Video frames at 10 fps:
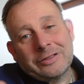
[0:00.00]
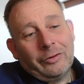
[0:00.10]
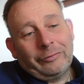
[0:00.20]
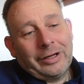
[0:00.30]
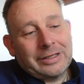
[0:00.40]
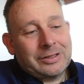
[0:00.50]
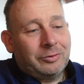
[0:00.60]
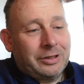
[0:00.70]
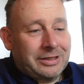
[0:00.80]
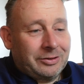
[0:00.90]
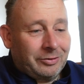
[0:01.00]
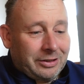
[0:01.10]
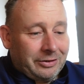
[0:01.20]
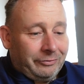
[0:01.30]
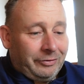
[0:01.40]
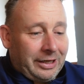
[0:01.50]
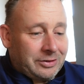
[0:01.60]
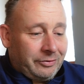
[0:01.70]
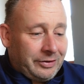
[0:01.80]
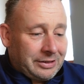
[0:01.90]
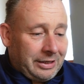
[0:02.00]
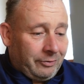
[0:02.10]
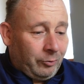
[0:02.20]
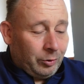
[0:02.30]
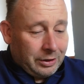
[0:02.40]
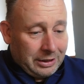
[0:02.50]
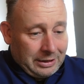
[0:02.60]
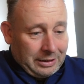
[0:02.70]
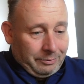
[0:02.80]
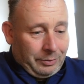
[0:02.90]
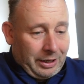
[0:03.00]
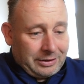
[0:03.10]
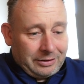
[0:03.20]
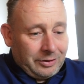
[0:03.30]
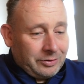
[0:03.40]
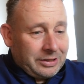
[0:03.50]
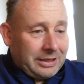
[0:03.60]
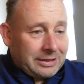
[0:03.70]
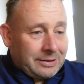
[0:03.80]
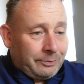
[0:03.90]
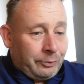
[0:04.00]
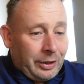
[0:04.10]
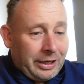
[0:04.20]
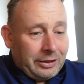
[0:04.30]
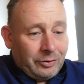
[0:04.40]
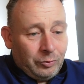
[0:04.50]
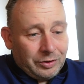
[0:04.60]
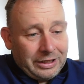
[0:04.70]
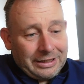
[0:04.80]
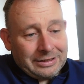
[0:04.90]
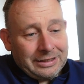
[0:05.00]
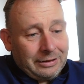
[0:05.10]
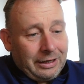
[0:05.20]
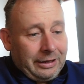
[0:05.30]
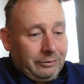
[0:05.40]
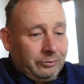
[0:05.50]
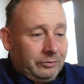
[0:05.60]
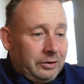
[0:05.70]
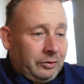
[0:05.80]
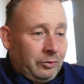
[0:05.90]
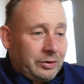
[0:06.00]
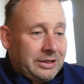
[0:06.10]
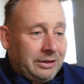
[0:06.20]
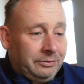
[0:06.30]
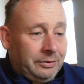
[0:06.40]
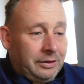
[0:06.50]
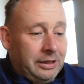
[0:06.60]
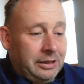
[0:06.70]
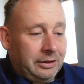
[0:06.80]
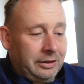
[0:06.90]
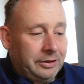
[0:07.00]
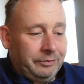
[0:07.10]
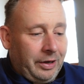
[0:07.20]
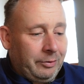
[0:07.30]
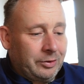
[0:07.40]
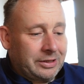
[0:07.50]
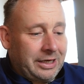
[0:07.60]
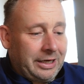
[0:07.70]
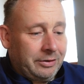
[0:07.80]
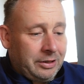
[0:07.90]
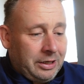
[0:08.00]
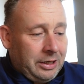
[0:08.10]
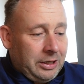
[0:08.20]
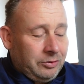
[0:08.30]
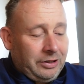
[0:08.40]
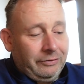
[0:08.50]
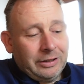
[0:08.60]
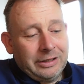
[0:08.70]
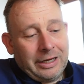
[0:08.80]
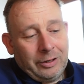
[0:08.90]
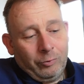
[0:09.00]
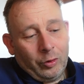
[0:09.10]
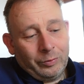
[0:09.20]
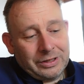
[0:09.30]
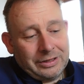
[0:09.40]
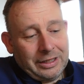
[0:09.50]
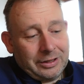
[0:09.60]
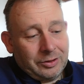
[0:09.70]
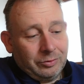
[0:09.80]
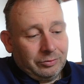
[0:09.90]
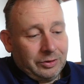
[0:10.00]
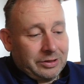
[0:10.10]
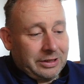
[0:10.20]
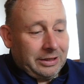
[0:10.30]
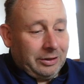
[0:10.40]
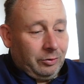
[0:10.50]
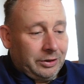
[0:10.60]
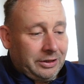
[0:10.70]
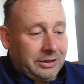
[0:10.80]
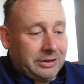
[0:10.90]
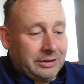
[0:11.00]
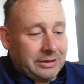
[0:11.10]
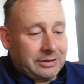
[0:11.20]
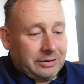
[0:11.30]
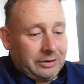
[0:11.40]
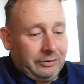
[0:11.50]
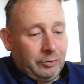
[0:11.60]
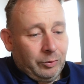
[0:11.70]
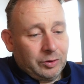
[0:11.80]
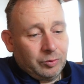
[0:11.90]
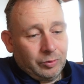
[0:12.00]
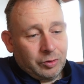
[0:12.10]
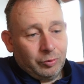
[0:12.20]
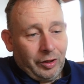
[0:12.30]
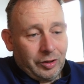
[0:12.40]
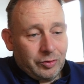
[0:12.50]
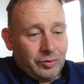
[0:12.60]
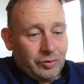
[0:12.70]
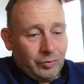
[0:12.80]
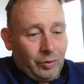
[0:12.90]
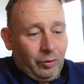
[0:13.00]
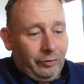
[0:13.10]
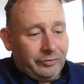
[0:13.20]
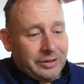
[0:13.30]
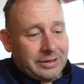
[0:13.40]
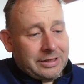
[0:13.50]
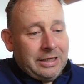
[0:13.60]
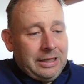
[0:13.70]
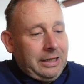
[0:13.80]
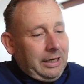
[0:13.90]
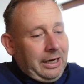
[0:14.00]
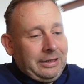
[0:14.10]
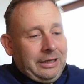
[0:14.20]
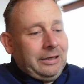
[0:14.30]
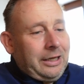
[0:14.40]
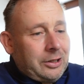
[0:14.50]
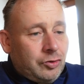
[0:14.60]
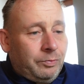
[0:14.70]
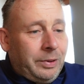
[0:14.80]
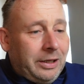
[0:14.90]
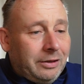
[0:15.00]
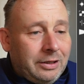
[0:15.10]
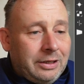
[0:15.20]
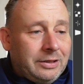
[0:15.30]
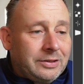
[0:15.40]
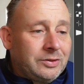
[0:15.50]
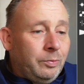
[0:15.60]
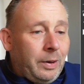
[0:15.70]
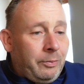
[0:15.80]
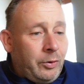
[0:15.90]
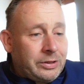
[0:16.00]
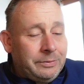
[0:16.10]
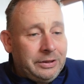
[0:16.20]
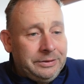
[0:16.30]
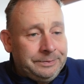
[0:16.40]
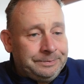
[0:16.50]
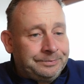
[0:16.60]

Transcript: surface, so it's not a flat surface like a wall. But you see, it's a pretty good data set. I would say you definitely can work with that. You see here all the details. If you want to do a 2D draw of this, I think that should be super possible.